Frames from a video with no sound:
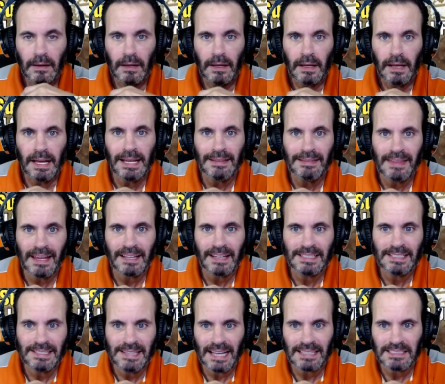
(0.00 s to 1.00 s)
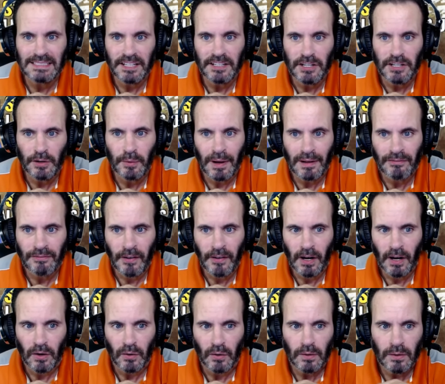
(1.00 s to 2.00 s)
He thinks that's a
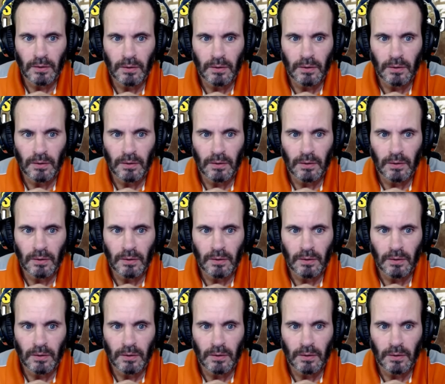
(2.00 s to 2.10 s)
UFO.